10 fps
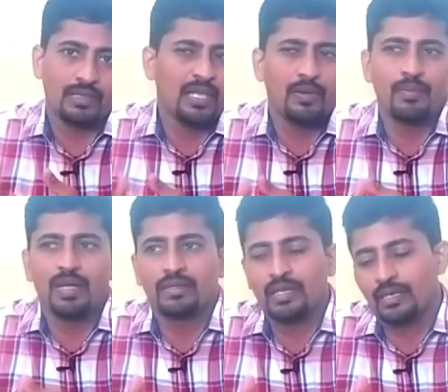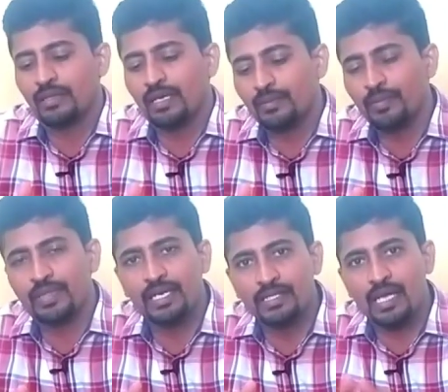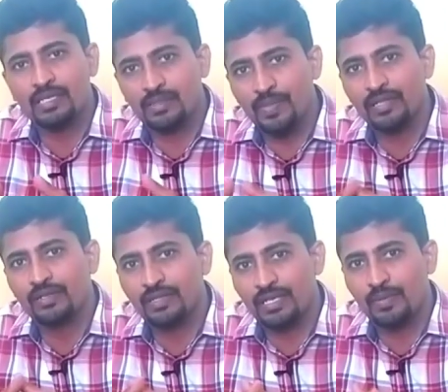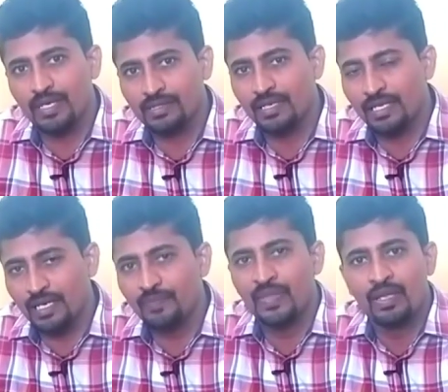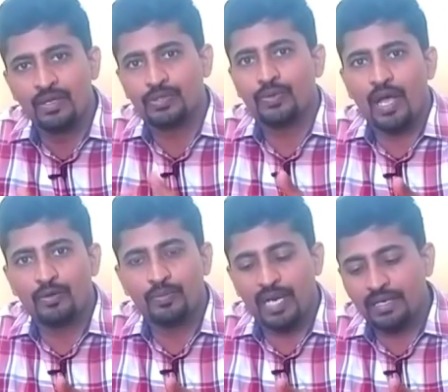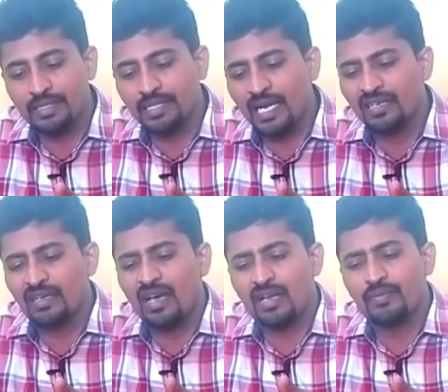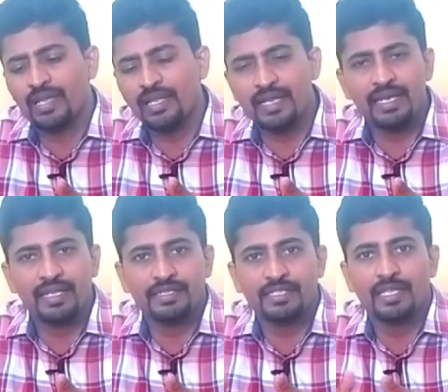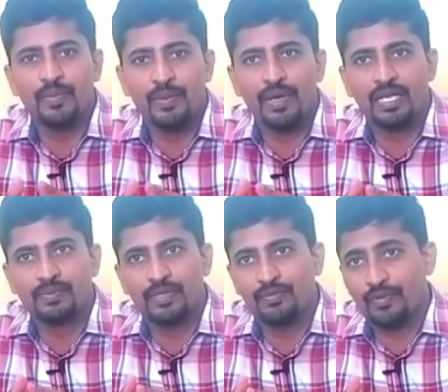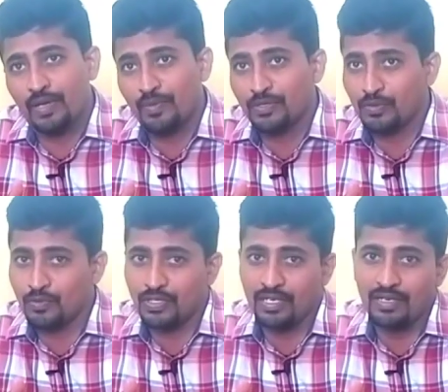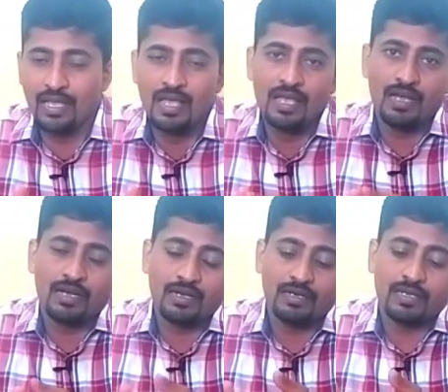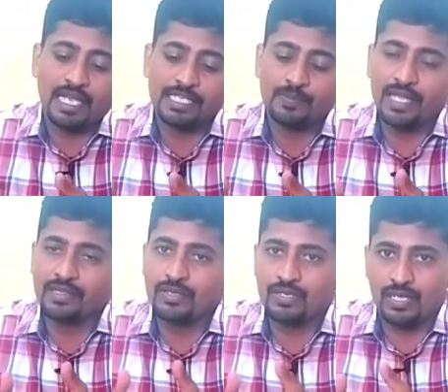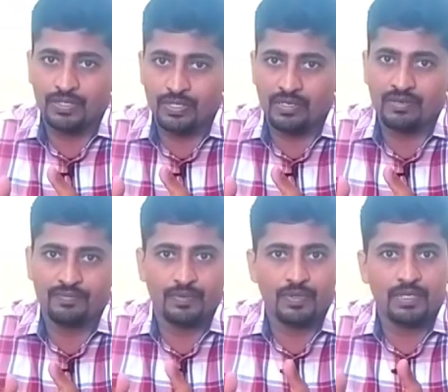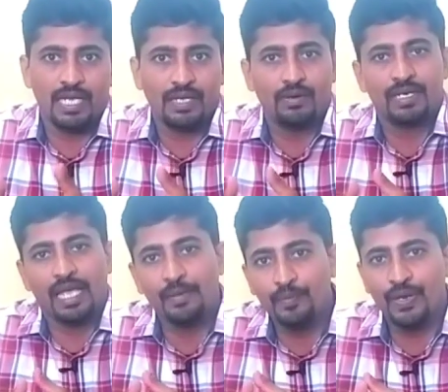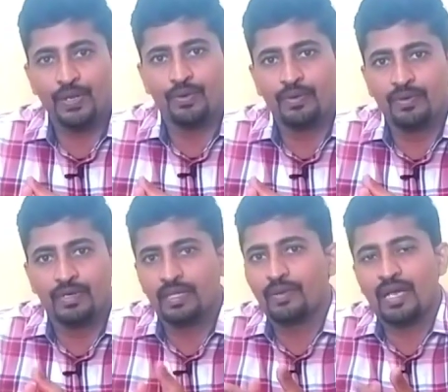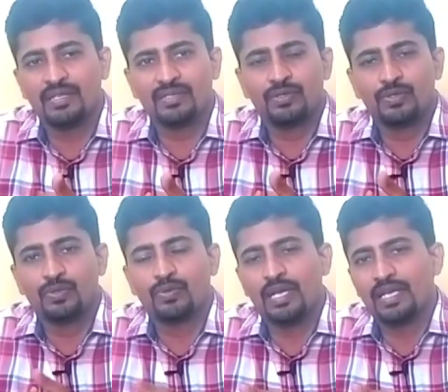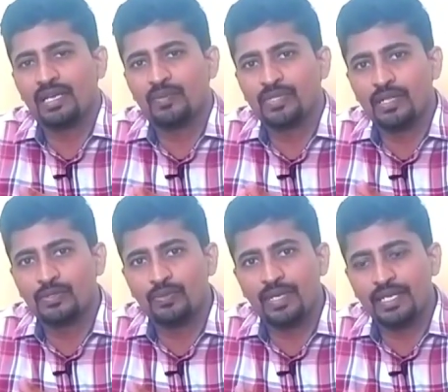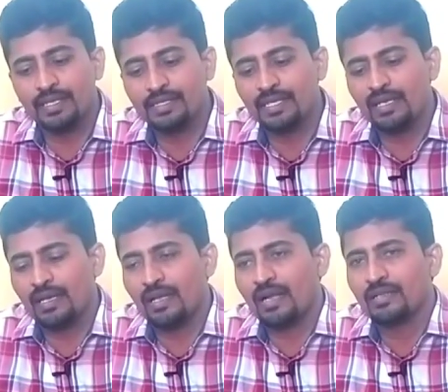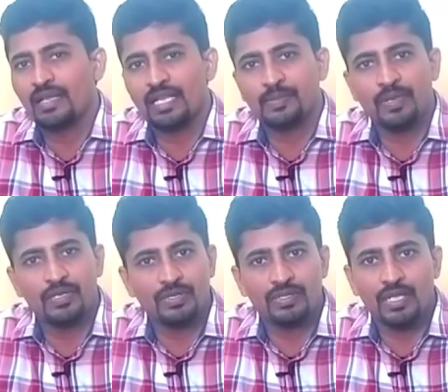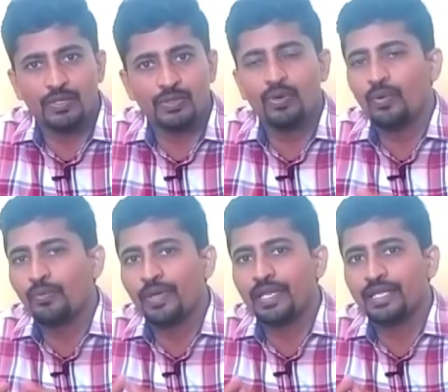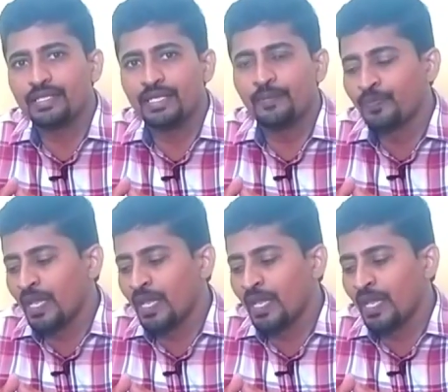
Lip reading: That is asked for the 3 marks diagram. So you have to practice that. Are very rare cases they may be asked for the 5 marks question. Explain the structure of dicot embryo they will ask. So diagram is also very easy and their explanation is also very easy.